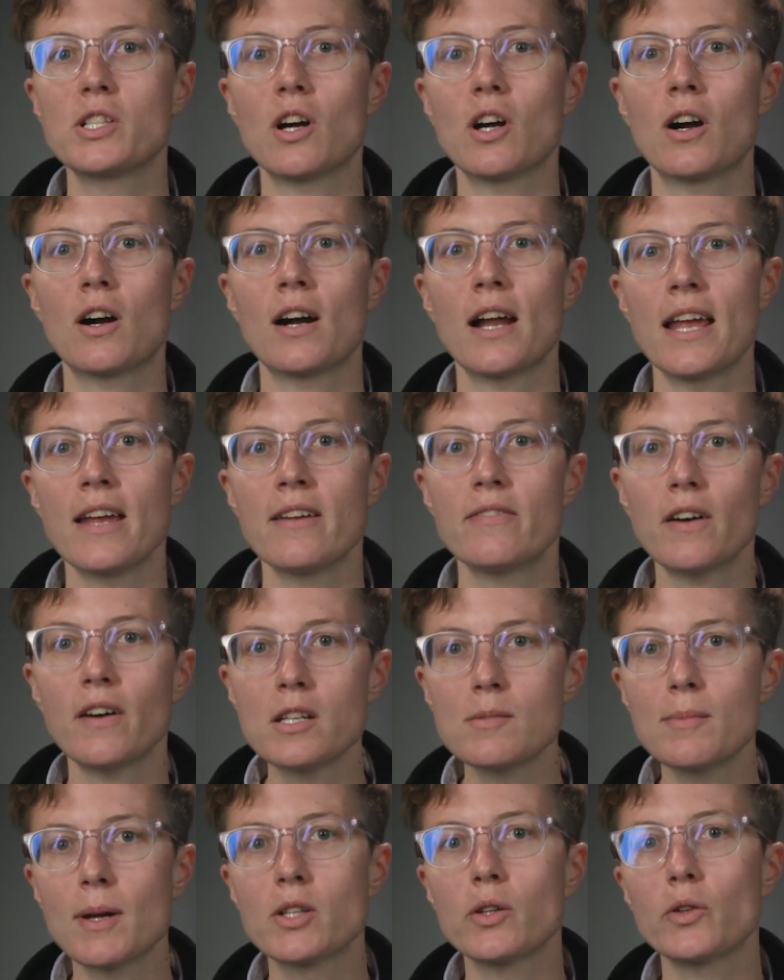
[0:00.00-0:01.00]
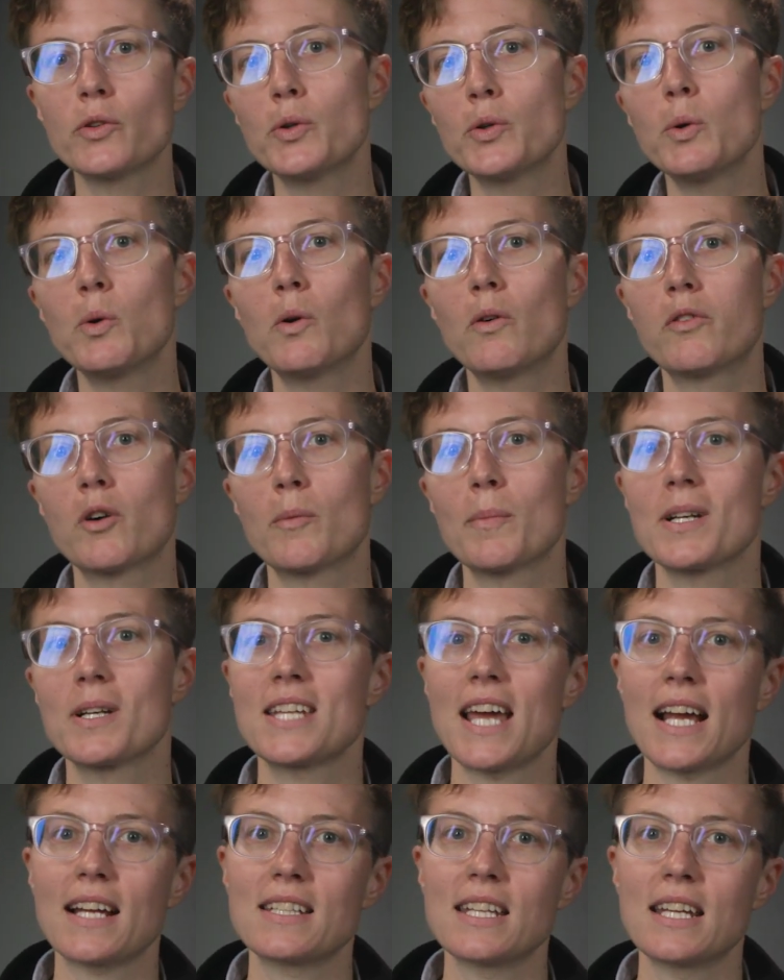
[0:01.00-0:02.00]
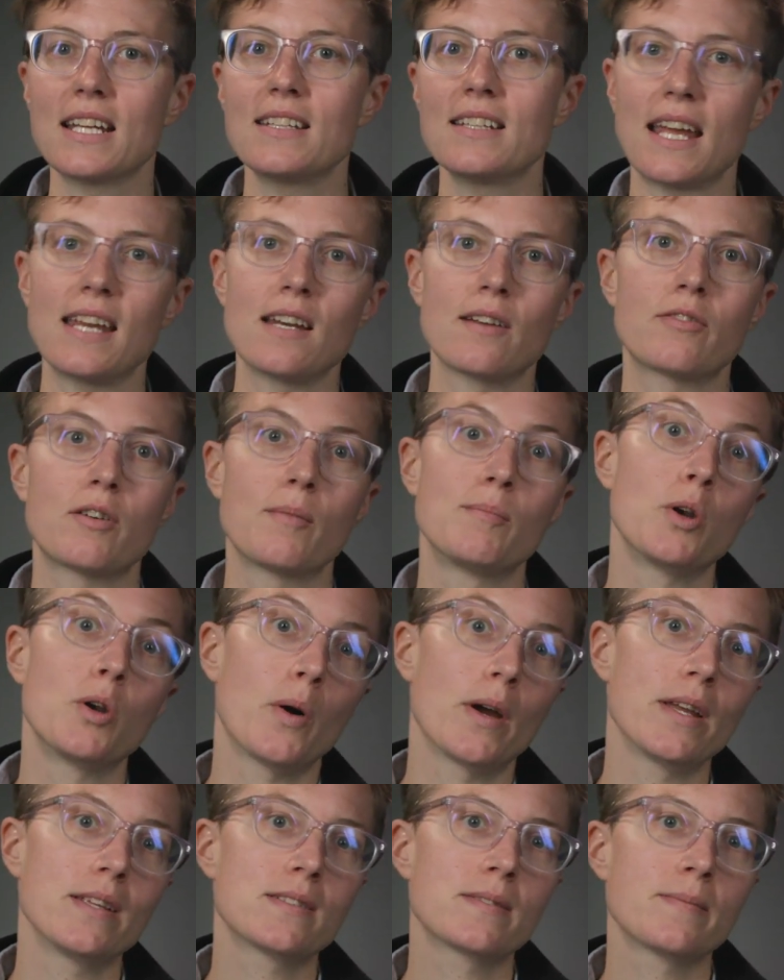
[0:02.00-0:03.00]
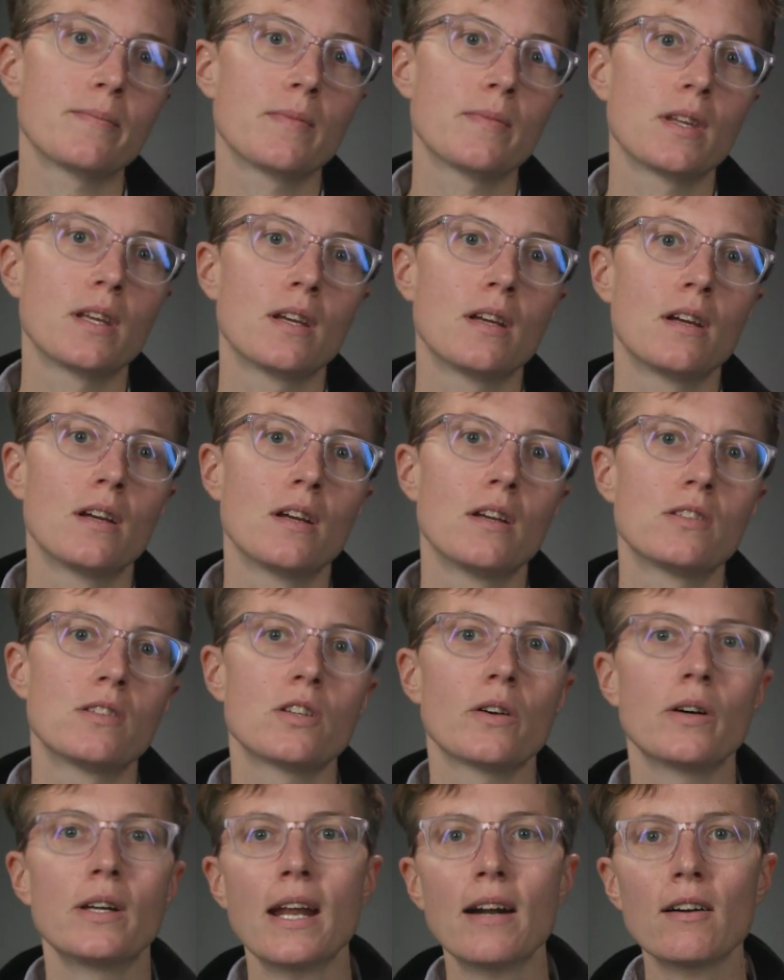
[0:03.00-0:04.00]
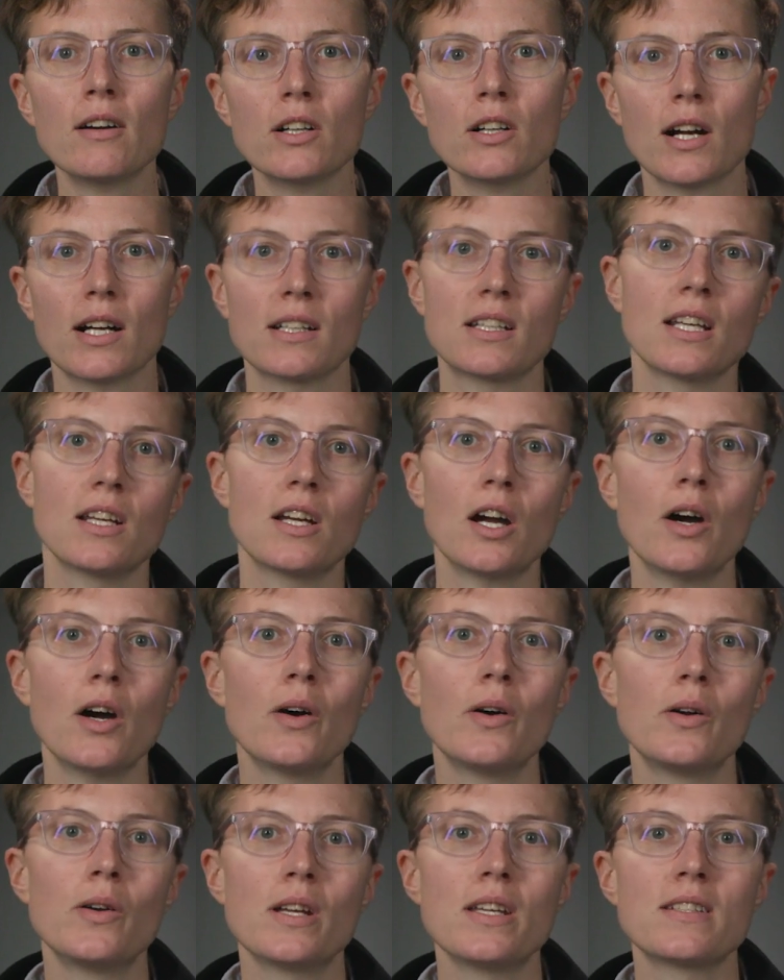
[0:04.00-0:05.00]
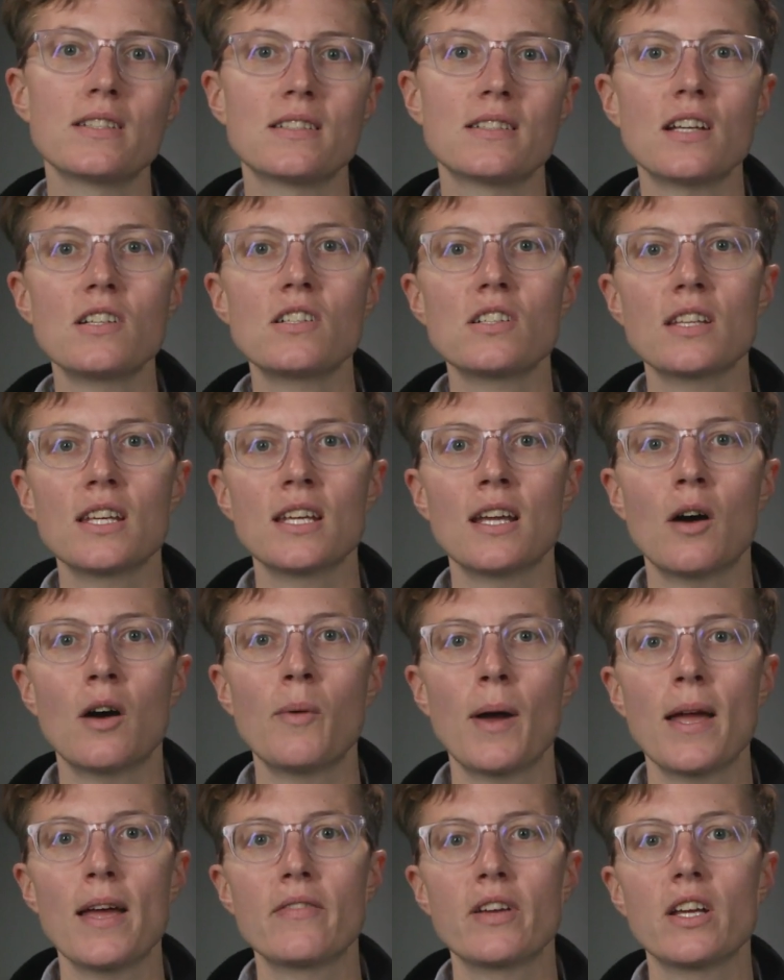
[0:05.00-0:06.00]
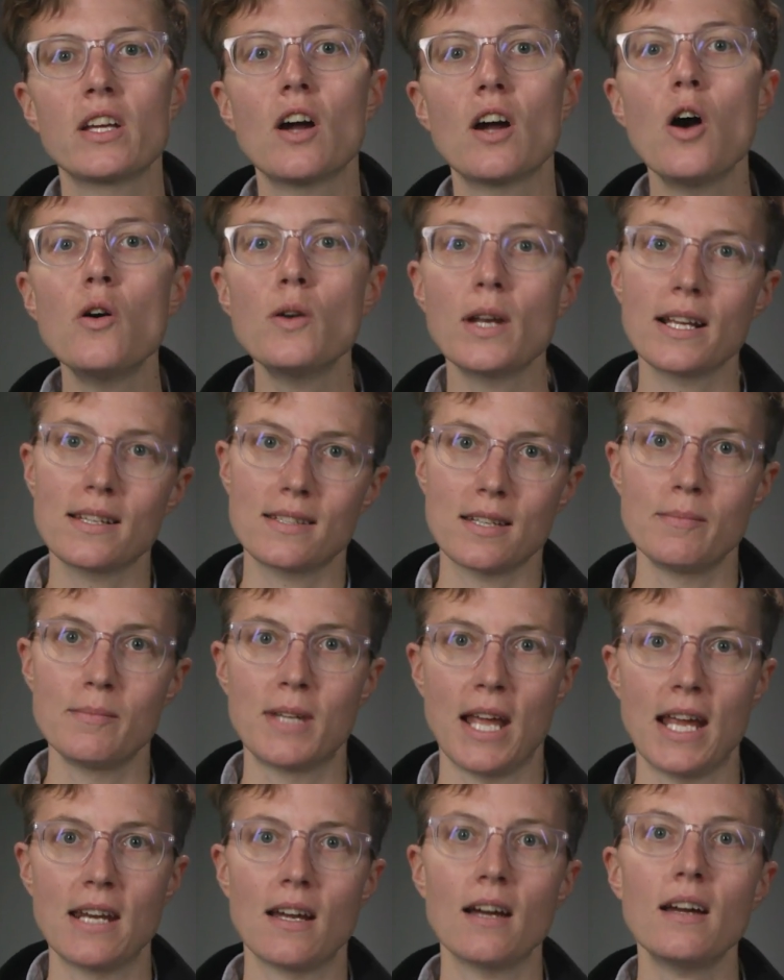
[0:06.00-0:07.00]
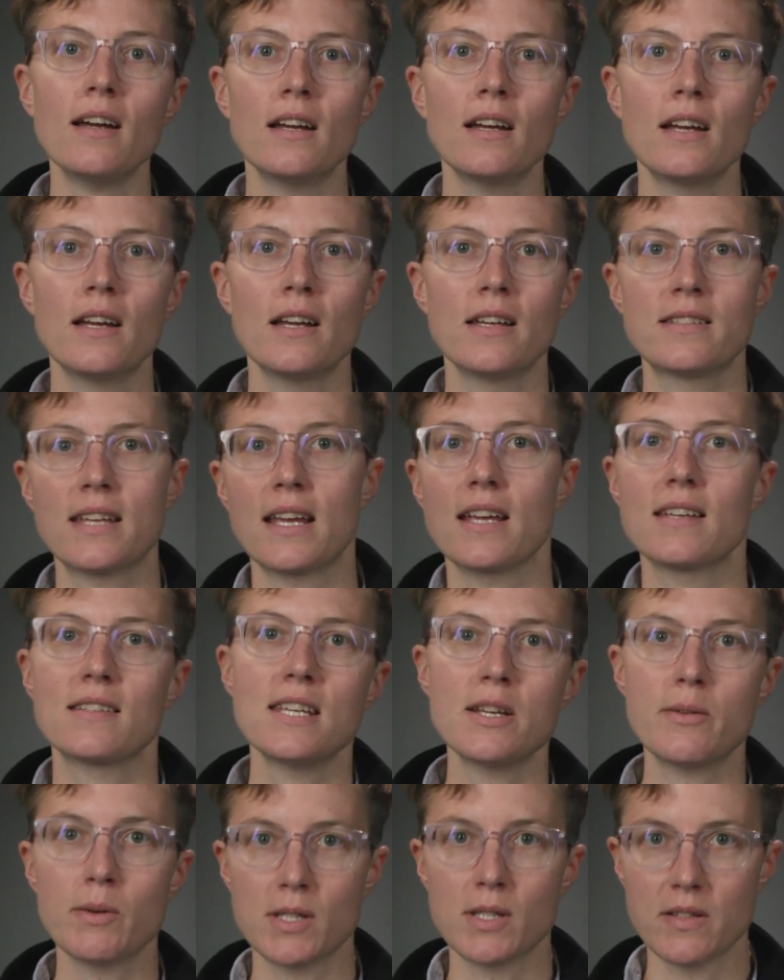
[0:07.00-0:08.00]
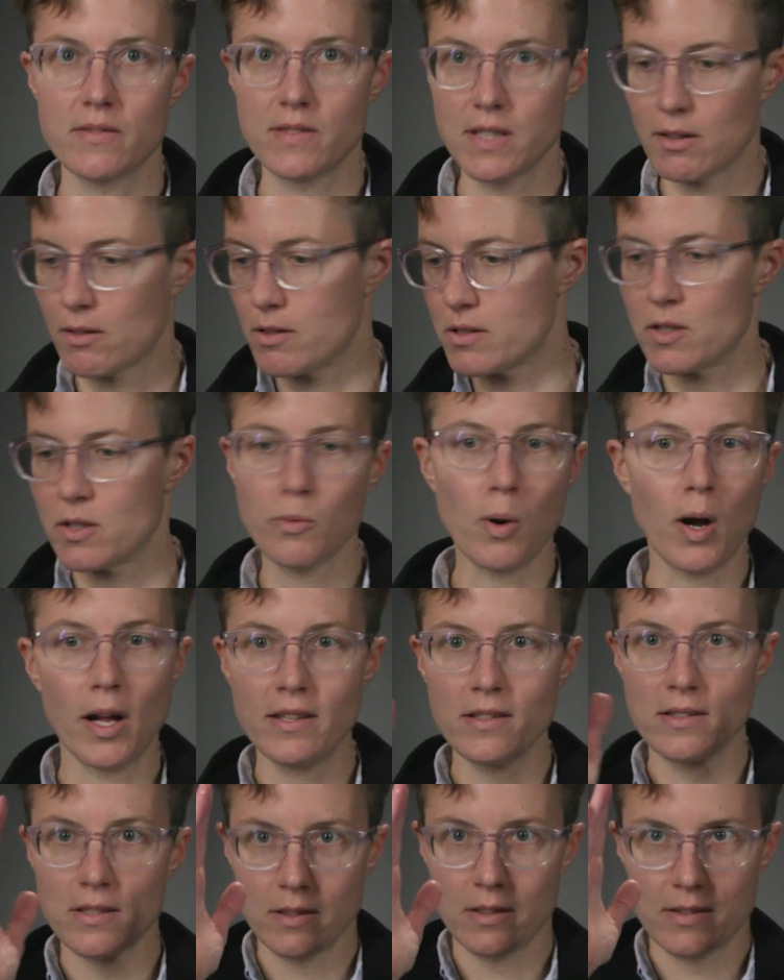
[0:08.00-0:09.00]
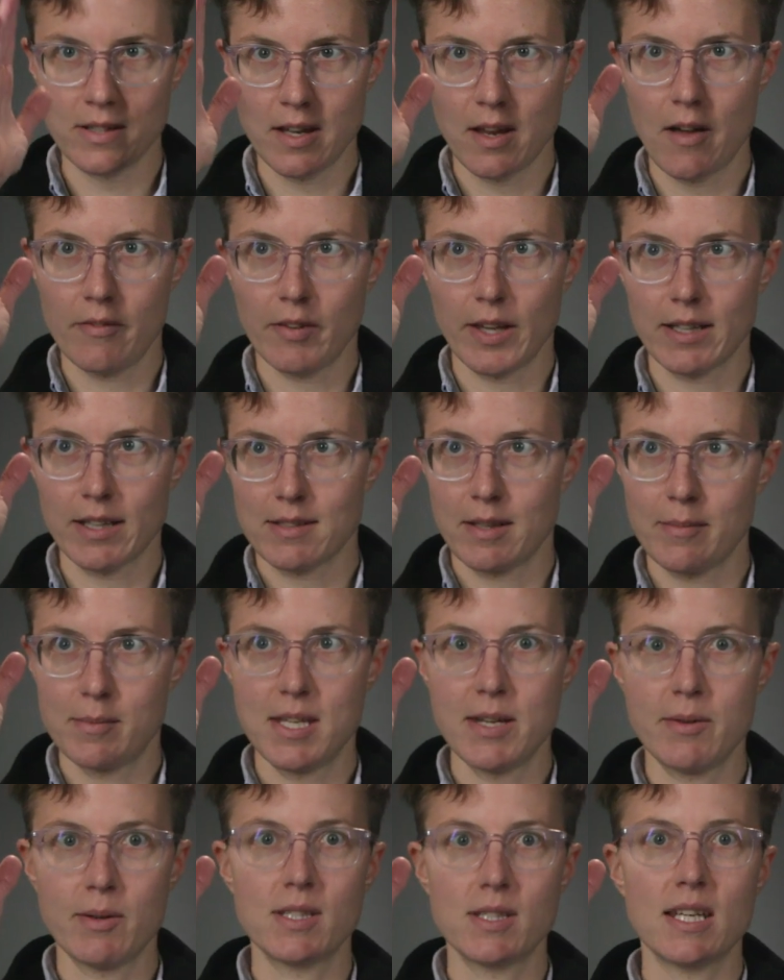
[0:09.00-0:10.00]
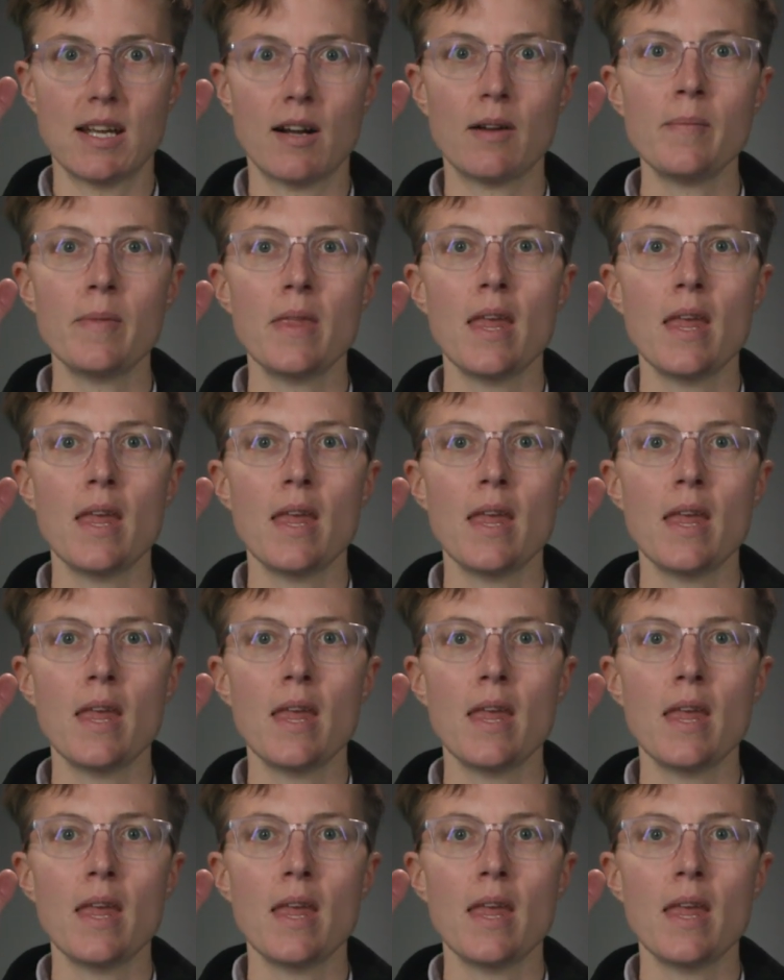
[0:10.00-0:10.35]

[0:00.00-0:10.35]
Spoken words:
are a fundamental tool for protecting data from noise. So an error-correcting code is essentially a way of encoding some data, say a sequence of zeros and ones, so say you have like some sequence here,